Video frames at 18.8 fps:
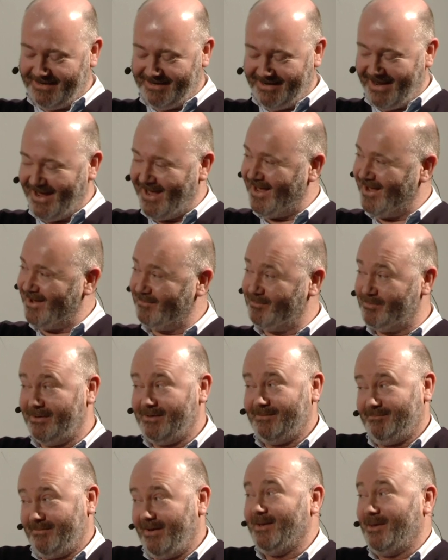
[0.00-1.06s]
There is, uh,
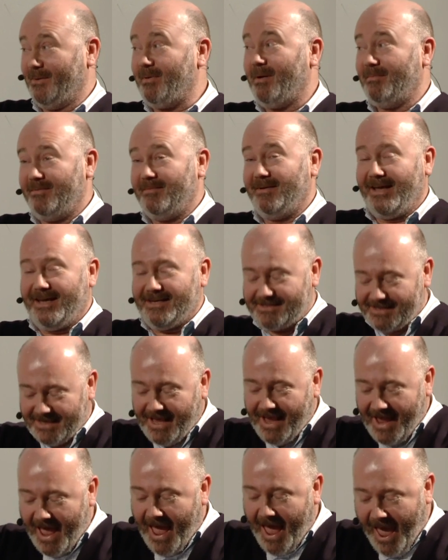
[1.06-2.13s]
but uh, there probably is. It's
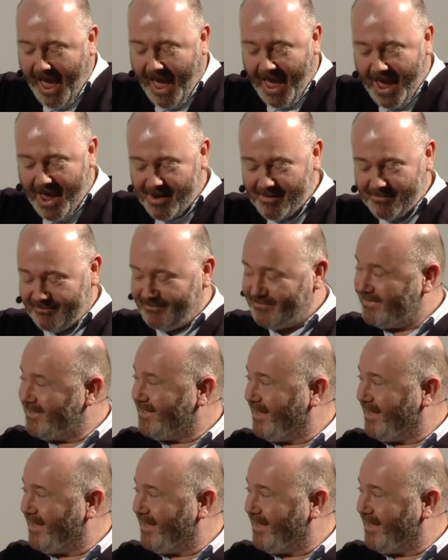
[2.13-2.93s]
yeah. a conspiracy.